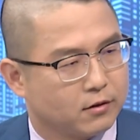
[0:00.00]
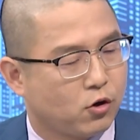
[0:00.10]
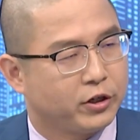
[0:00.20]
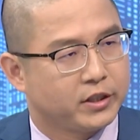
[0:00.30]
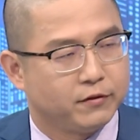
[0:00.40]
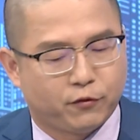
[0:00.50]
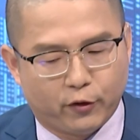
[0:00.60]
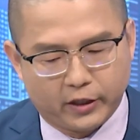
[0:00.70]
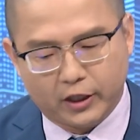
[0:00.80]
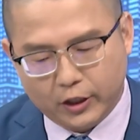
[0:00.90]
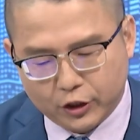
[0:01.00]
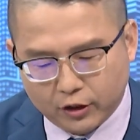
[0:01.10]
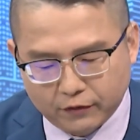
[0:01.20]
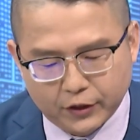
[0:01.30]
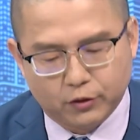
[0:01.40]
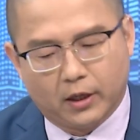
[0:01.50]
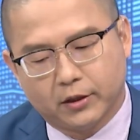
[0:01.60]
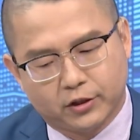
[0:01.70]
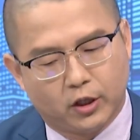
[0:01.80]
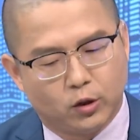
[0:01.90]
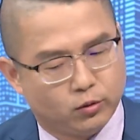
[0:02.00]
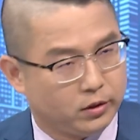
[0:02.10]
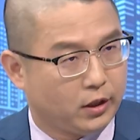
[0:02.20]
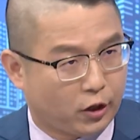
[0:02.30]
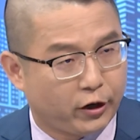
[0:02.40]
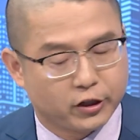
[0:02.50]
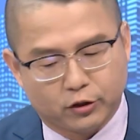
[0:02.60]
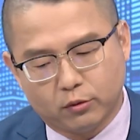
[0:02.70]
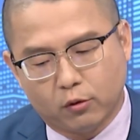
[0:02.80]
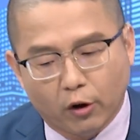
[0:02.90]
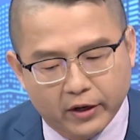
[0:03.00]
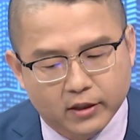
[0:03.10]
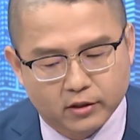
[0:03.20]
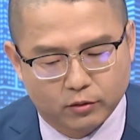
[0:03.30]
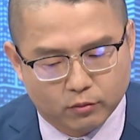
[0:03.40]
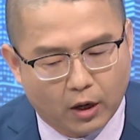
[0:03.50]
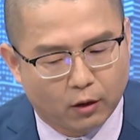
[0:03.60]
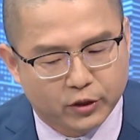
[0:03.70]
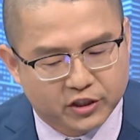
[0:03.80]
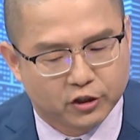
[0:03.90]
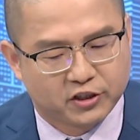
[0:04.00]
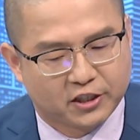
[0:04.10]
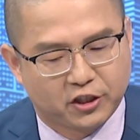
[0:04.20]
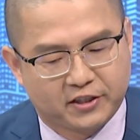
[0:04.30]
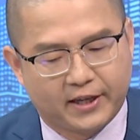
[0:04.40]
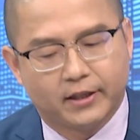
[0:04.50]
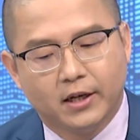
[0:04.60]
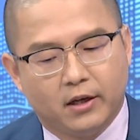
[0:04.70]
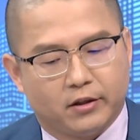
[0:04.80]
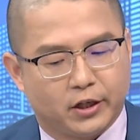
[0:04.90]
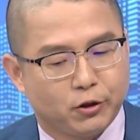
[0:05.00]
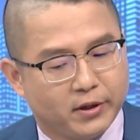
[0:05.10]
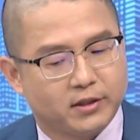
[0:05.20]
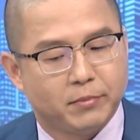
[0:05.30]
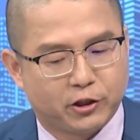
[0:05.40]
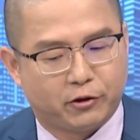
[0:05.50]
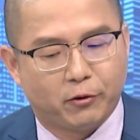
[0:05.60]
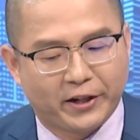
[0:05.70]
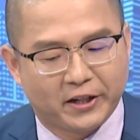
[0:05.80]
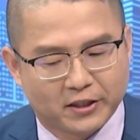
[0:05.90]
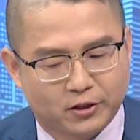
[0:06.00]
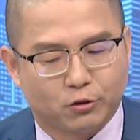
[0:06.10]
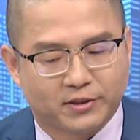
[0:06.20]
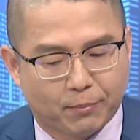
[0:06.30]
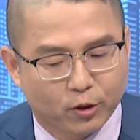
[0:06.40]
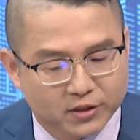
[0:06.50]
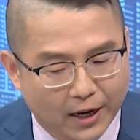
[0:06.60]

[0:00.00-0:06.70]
question for each of you. So according to Ronan's research suggests that the U.S. military readiness to support